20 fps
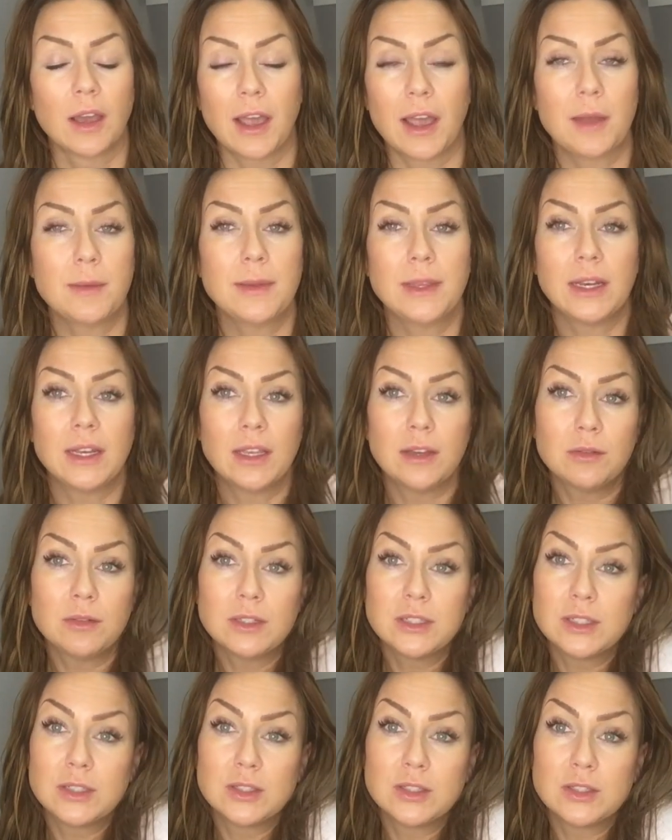I mean, it
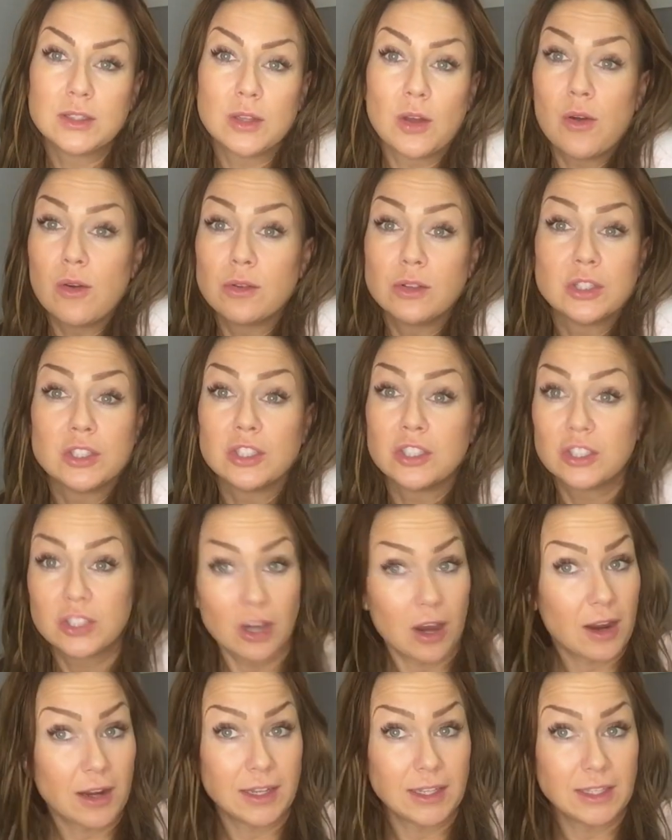was so
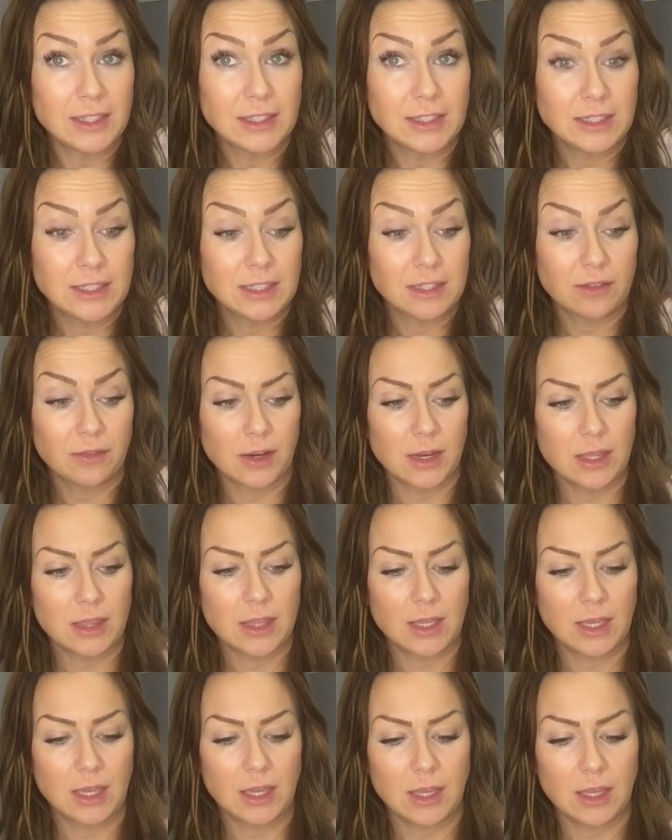shockingly different
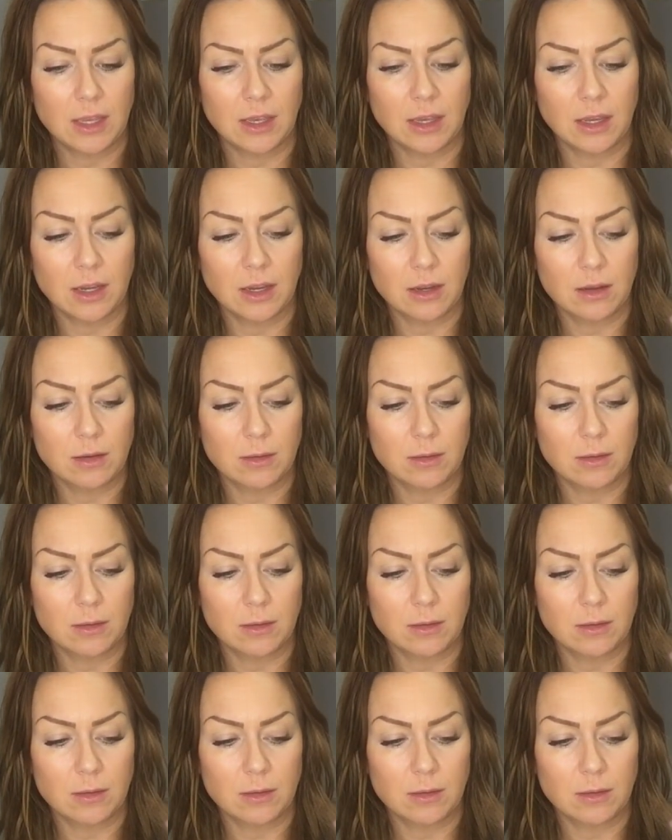that